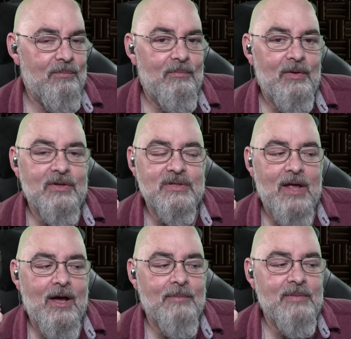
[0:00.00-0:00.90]

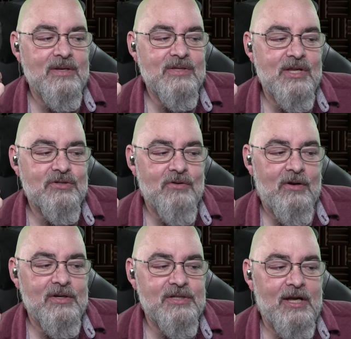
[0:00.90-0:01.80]
Islam is the
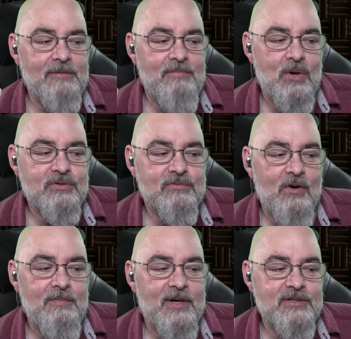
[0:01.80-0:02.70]
strongest and most
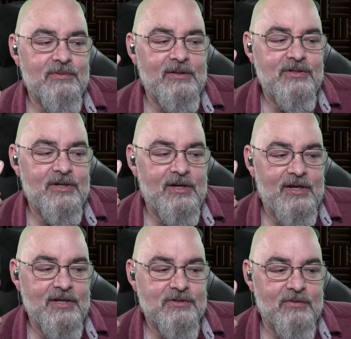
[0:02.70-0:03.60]
robust religion in
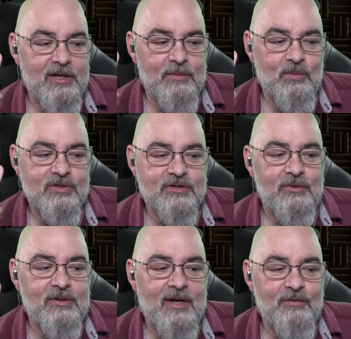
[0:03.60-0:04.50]
history and will
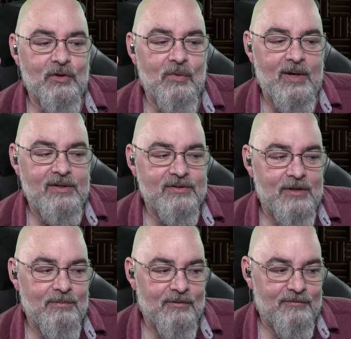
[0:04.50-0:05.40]
soon have the greatest
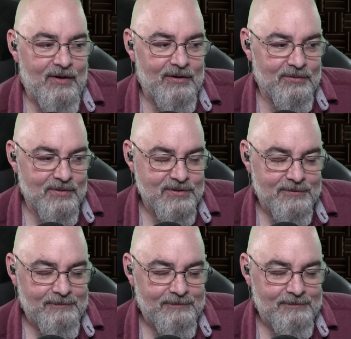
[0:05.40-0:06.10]
number of followers.